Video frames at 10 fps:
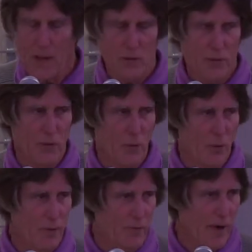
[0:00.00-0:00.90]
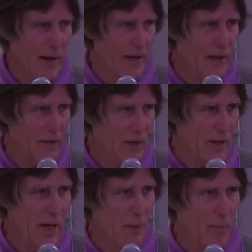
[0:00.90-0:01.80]
So if you were invited here
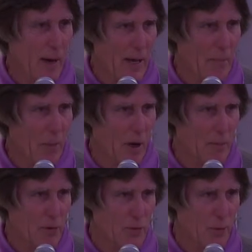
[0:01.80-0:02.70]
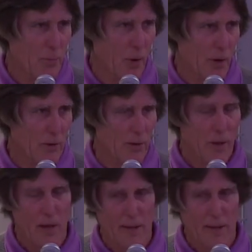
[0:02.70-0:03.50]
today by a Barnabas Group partner,